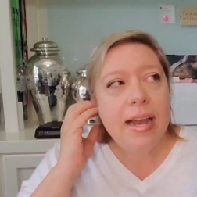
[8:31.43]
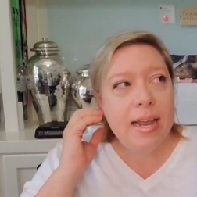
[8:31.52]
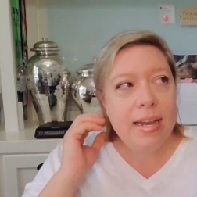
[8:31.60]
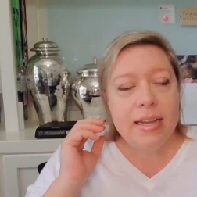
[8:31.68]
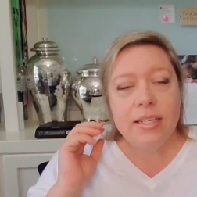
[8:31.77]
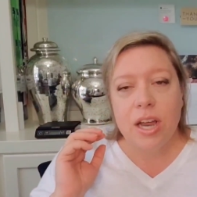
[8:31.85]
And
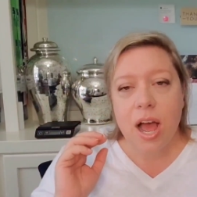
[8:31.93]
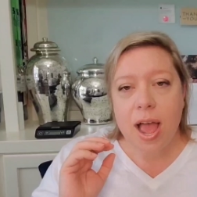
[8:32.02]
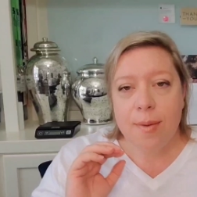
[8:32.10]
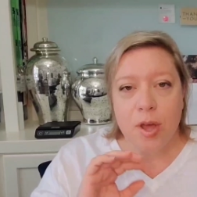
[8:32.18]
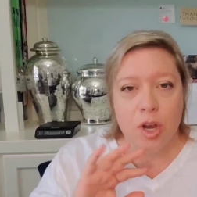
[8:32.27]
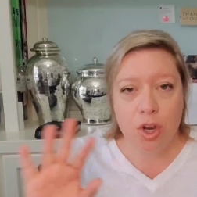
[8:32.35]

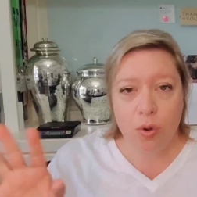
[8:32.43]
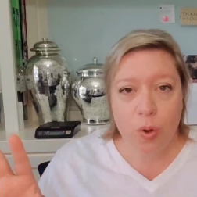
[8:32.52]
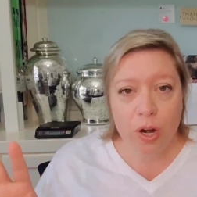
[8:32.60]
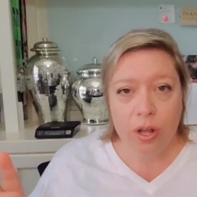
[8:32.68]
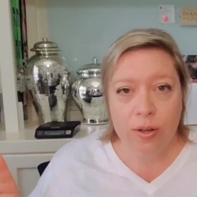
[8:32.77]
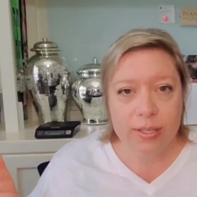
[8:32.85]
anytime a new
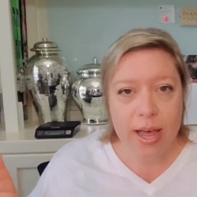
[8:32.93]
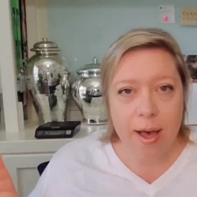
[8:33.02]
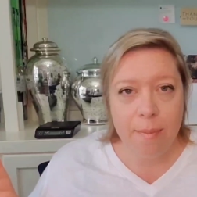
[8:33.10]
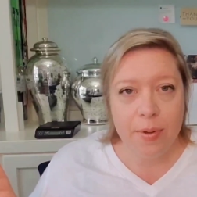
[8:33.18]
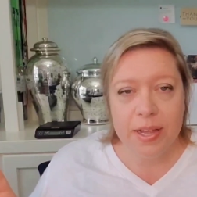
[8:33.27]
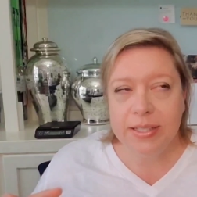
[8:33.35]
one goes
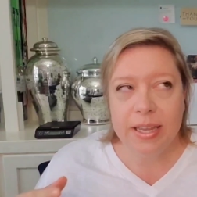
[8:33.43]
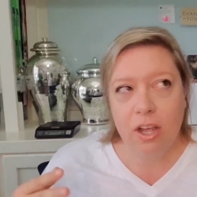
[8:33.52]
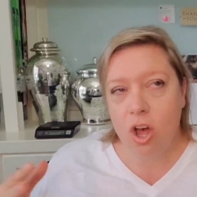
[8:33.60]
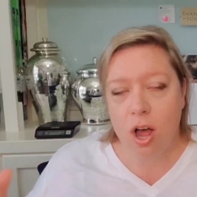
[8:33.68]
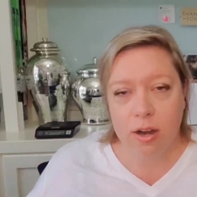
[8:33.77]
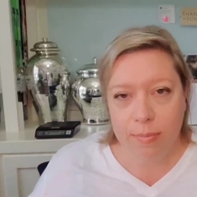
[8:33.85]
up, it's
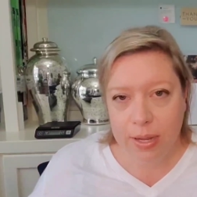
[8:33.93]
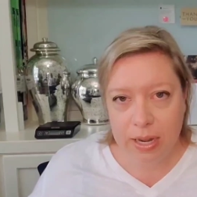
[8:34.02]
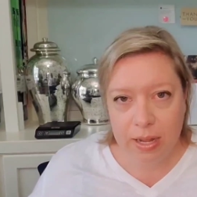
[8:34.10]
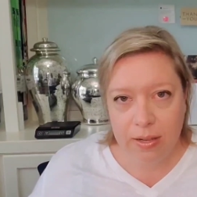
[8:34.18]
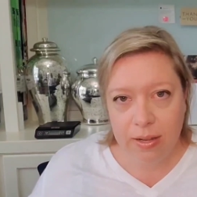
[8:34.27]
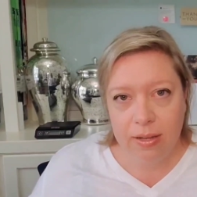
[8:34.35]
like gone
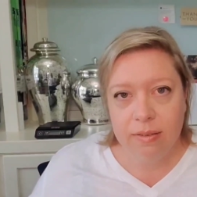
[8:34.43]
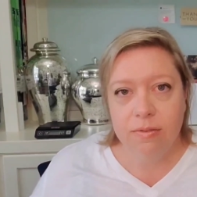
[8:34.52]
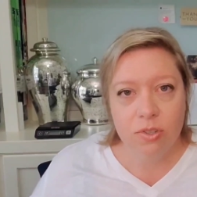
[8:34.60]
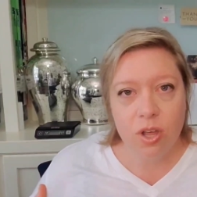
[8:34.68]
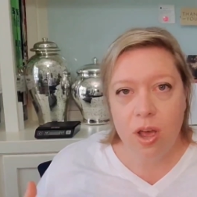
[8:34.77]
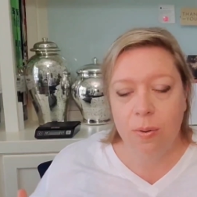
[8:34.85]
immediately.
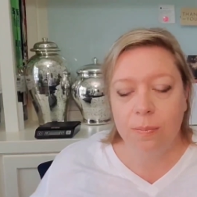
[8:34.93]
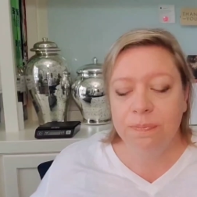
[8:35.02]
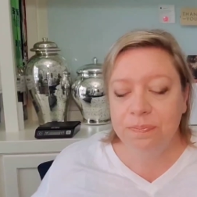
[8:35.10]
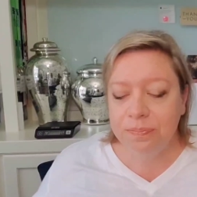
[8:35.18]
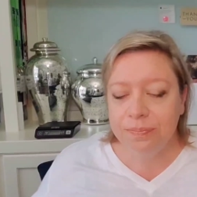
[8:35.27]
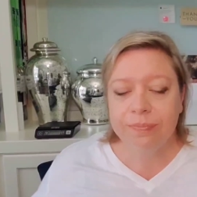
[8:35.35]
So
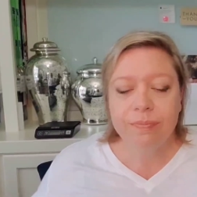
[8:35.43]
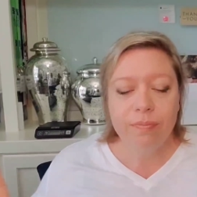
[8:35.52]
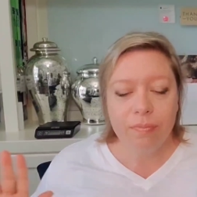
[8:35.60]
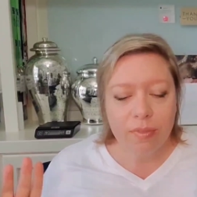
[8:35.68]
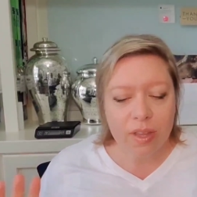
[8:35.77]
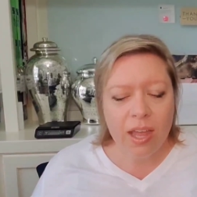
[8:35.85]

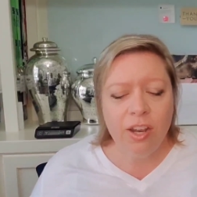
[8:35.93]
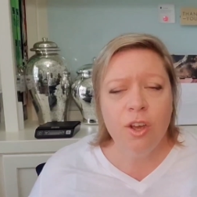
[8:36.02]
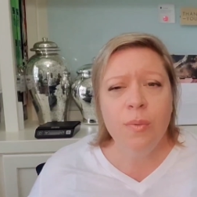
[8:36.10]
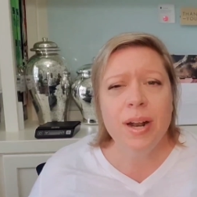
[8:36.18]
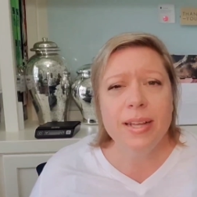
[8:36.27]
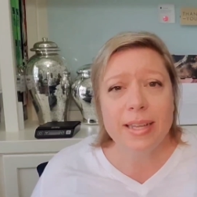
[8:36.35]
I
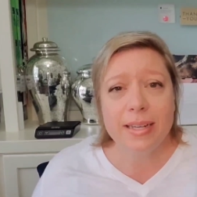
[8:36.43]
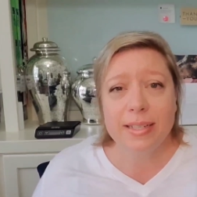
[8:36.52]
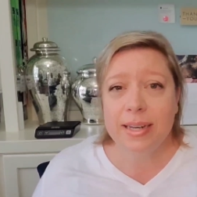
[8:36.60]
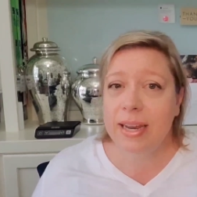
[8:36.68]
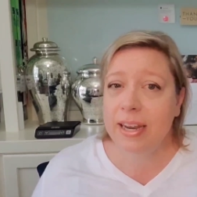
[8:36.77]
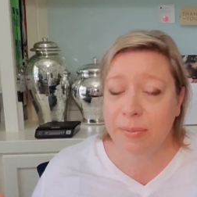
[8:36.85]
knew when I
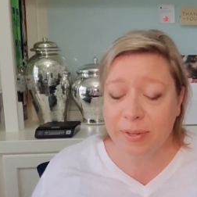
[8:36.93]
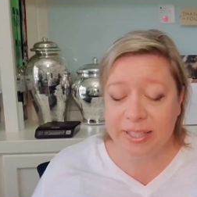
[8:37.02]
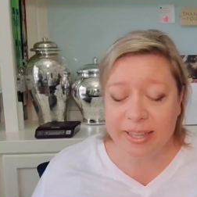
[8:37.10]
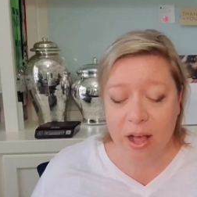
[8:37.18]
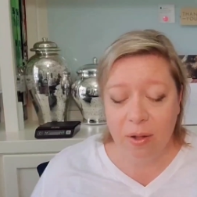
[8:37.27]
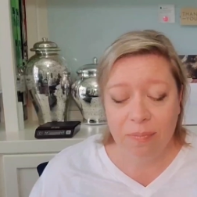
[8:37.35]
sent it in, it
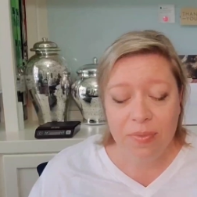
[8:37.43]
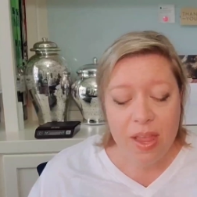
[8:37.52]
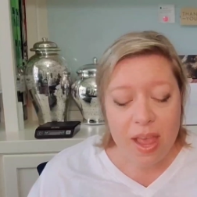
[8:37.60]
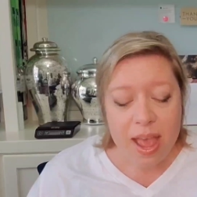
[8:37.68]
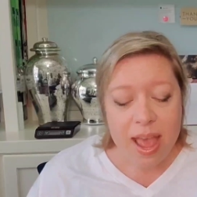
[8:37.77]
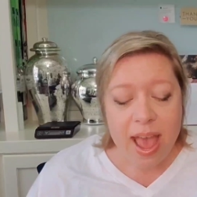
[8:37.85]
would sell.
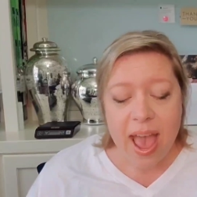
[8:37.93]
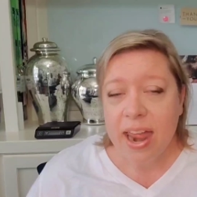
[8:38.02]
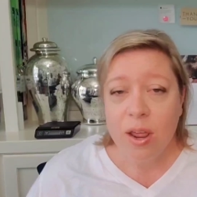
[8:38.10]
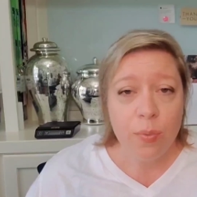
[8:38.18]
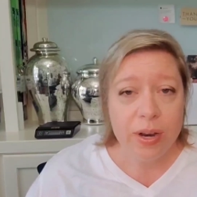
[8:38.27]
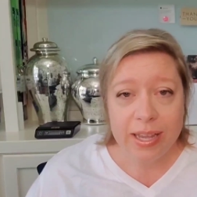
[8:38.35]

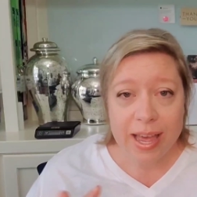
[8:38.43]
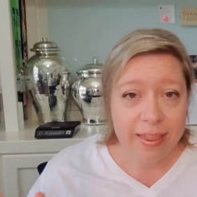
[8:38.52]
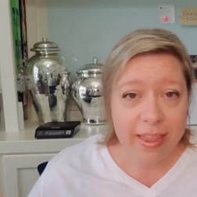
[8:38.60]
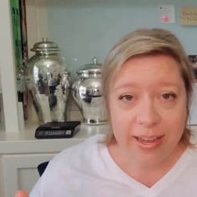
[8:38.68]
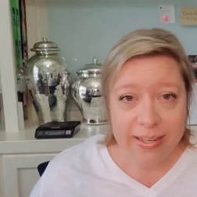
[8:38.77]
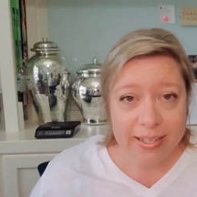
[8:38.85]
And it wouldn't
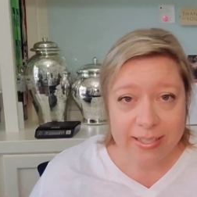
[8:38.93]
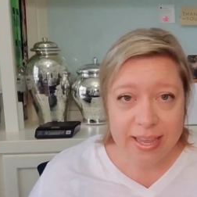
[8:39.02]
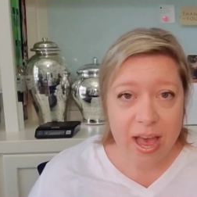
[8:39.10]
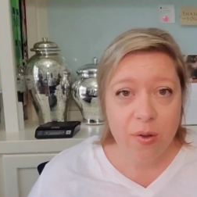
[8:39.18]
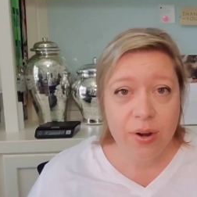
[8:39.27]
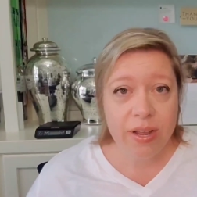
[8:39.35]
get like
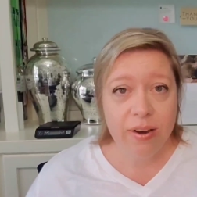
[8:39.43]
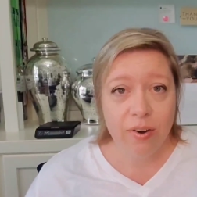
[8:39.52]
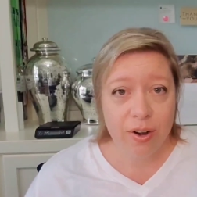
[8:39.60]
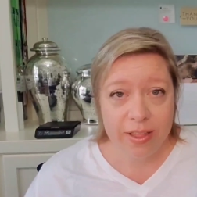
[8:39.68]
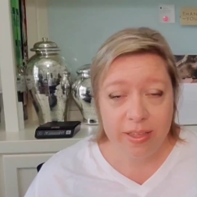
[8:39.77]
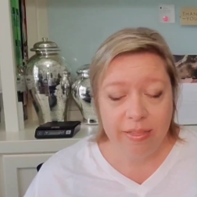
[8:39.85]
discounted
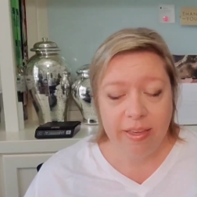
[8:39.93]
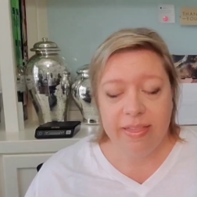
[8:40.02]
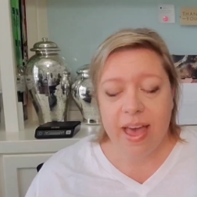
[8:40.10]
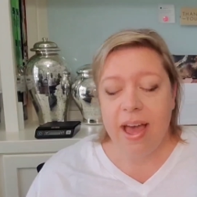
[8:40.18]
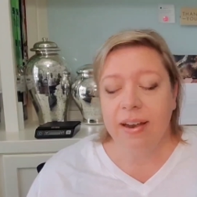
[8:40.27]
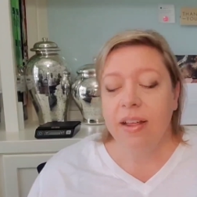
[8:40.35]
or anything
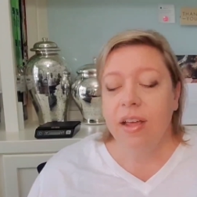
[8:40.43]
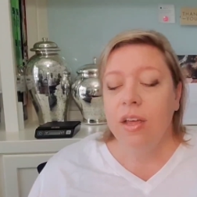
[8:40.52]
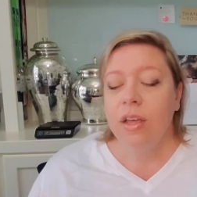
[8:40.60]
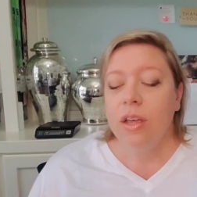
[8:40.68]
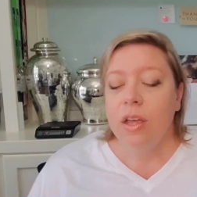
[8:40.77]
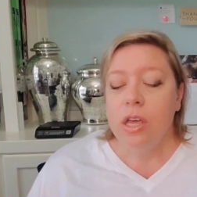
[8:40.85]
like that.
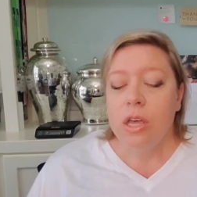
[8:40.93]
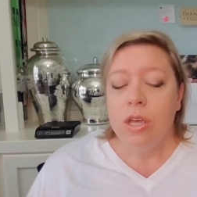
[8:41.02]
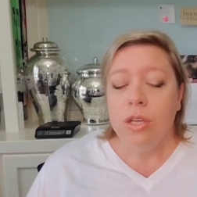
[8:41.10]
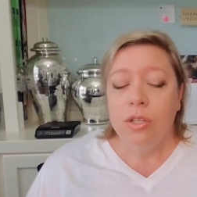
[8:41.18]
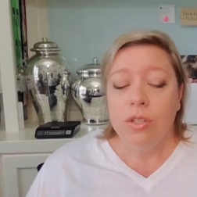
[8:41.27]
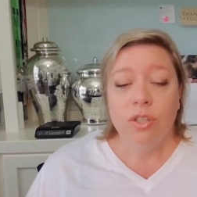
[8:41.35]

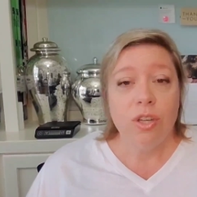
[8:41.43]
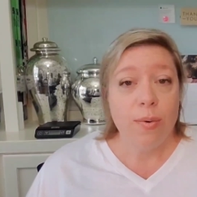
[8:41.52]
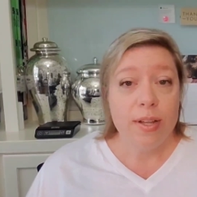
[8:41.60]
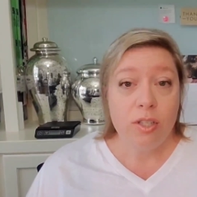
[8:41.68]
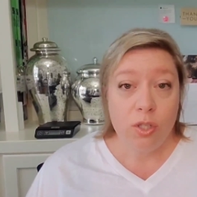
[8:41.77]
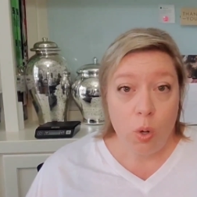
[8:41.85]

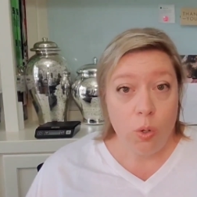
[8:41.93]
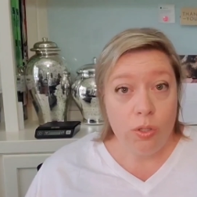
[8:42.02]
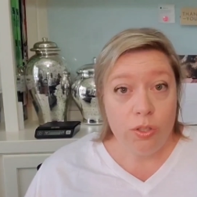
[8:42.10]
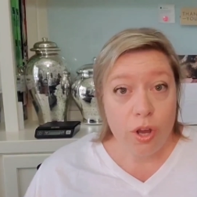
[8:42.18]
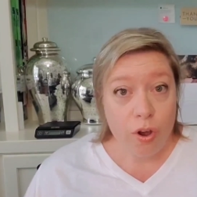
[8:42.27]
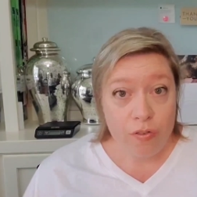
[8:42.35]
So it
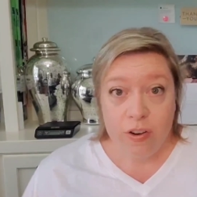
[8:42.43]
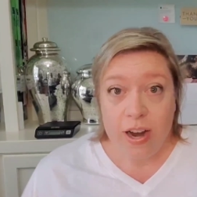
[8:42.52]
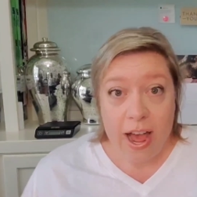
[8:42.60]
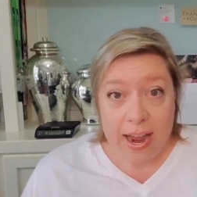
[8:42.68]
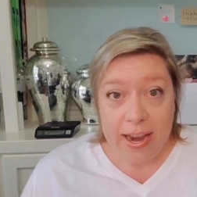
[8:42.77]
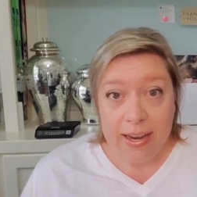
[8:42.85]
sold
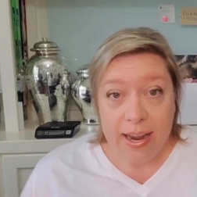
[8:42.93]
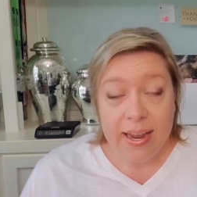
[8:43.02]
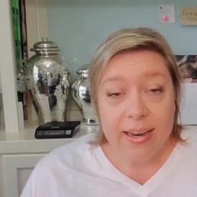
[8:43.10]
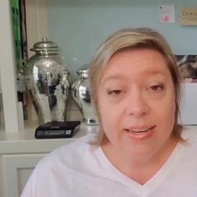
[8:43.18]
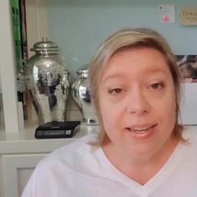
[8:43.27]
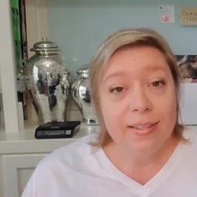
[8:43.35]
overnight,
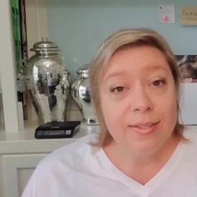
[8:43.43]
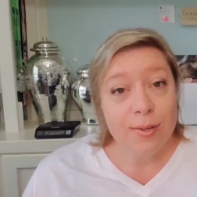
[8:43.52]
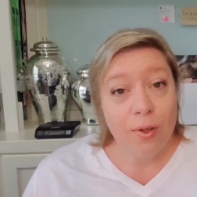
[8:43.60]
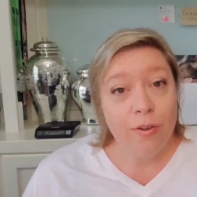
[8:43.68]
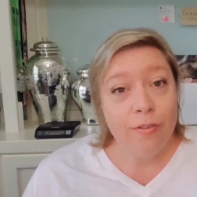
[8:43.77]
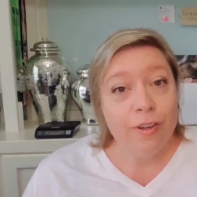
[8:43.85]
and it
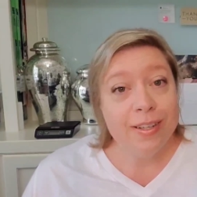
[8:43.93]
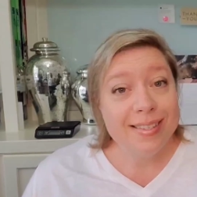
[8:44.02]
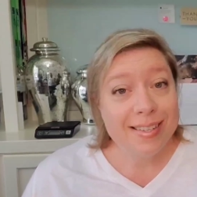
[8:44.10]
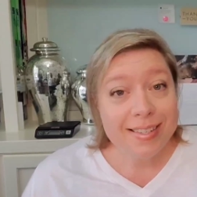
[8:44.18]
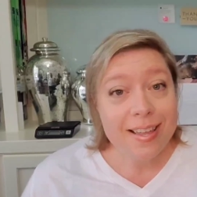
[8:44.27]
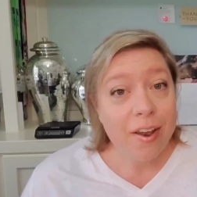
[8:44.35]
sold for
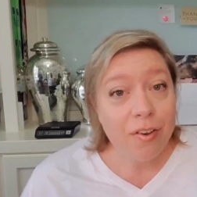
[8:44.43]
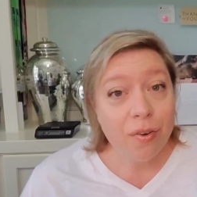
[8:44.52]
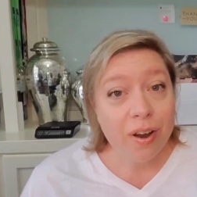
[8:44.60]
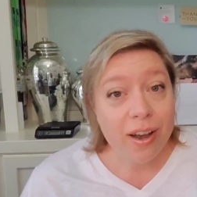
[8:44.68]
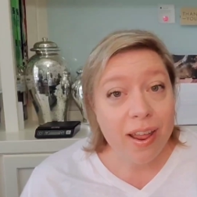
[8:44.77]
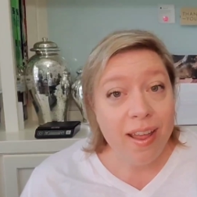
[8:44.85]

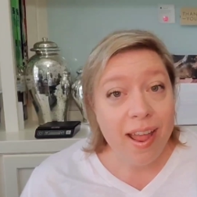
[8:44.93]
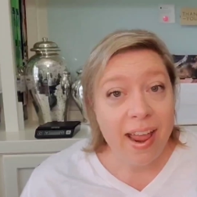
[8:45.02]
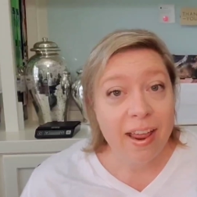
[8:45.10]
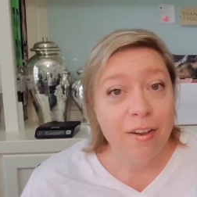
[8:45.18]
$645.